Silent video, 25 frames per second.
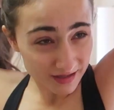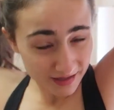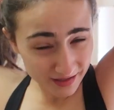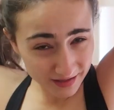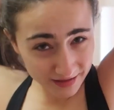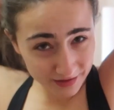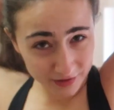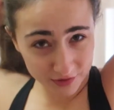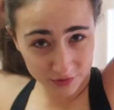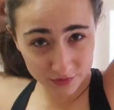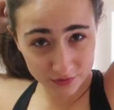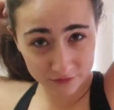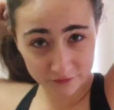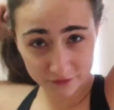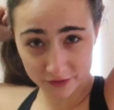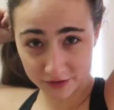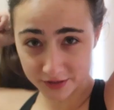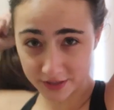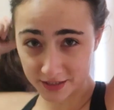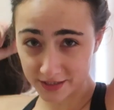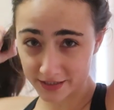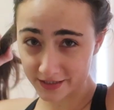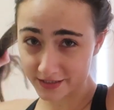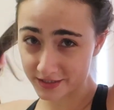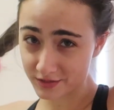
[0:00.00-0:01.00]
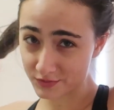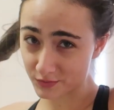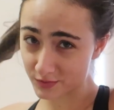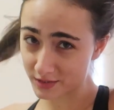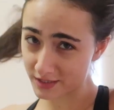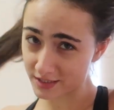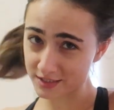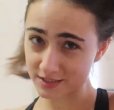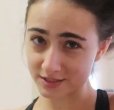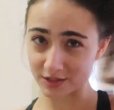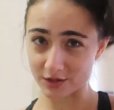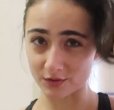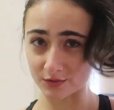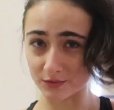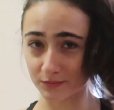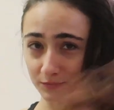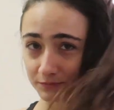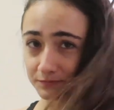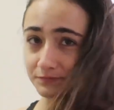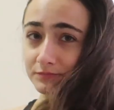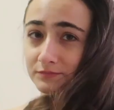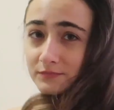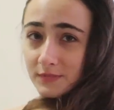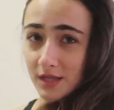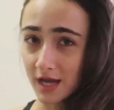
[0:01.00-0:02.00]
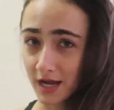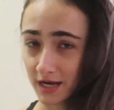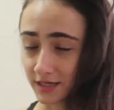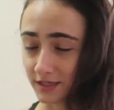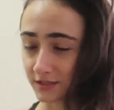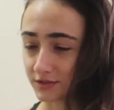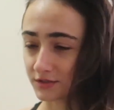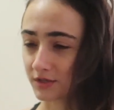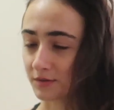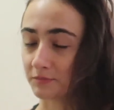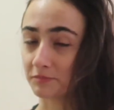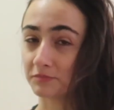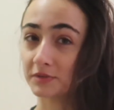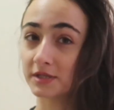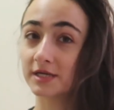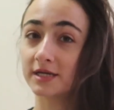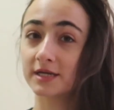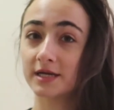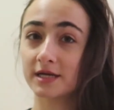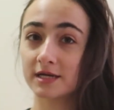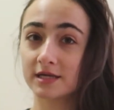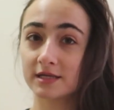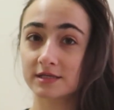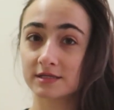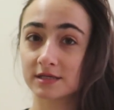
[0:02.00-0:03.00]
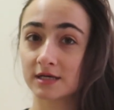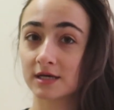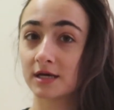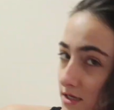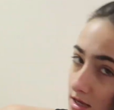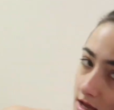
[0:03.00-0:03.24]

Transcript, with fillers: in the university this week, so I need to complete it.